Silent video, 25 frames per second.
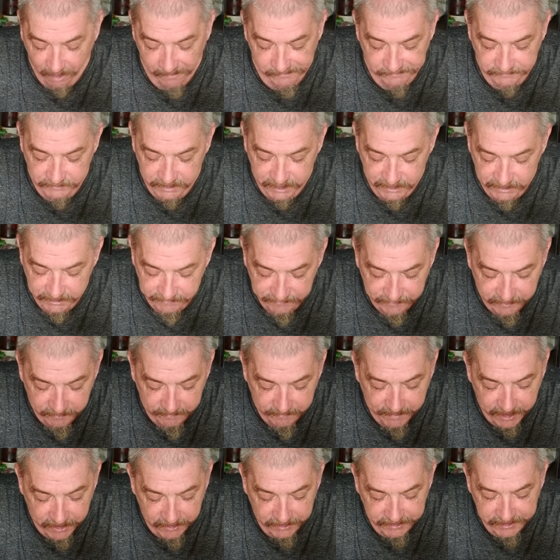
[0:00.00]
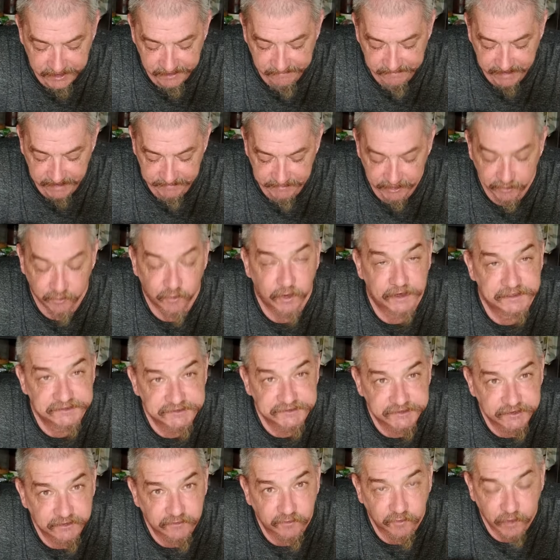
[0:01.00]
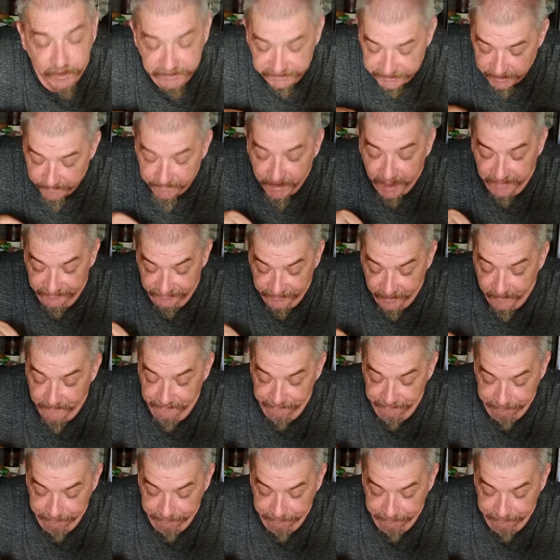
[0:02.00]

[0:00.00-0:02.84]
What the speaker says: When I live in America, maybe once a month,